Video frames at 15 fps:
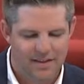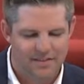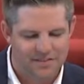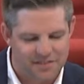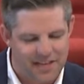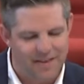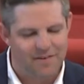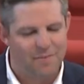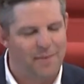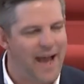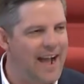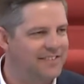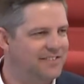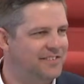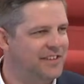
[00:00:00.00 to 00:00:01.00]
Stephen
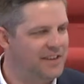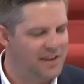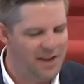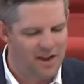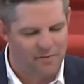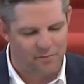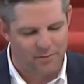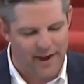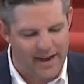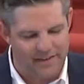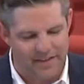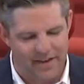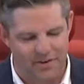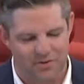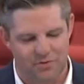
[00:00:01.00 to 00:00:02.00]
Matson of
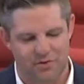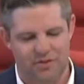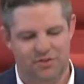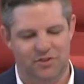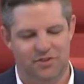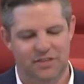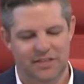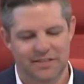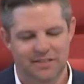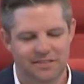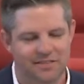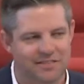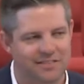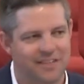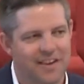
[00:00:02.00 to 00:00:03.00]
Red Letter
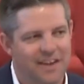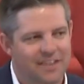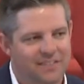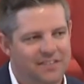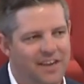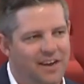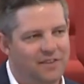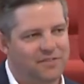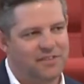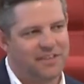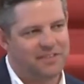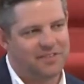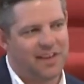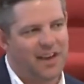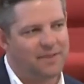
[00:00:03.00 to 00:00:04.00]
Christians tells
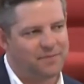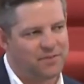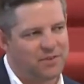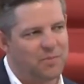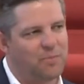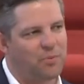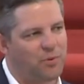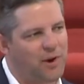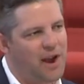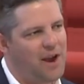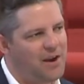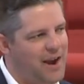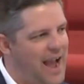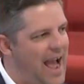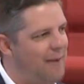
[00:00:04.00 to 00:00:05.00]
us of some
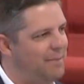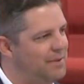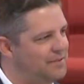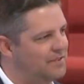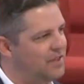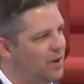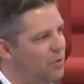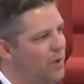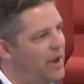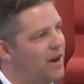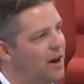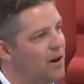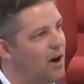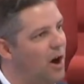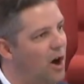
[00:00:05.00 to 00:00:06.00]
prayer habits that we
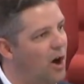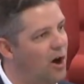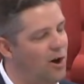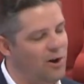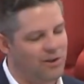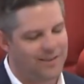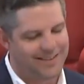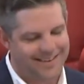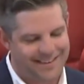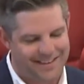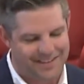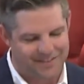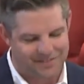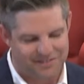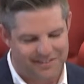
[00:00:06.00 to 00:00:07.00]
are all
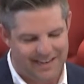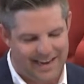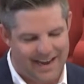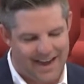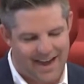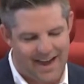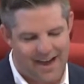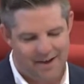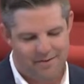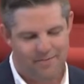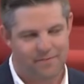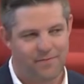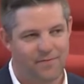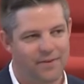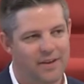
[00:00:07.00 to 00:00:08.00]
guilty of.
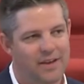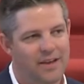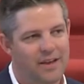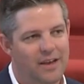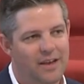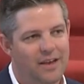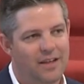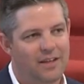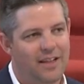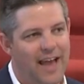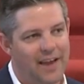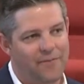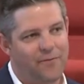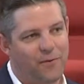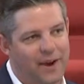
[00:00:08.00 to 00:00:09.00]

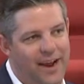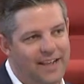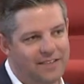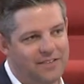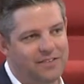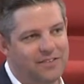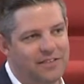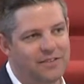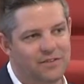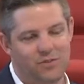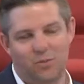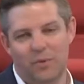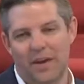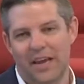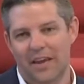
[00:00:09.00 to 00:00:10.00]
Like, for instance,
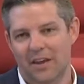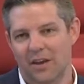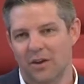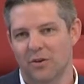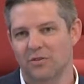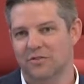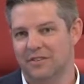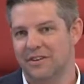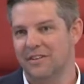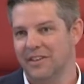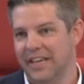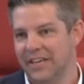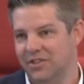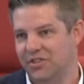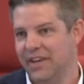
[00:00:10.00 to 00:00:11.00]
we use
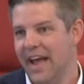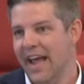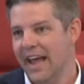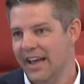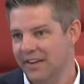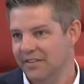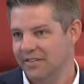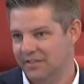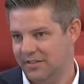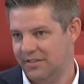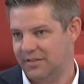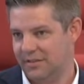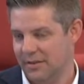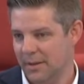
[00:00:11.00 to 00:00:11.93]
cliches.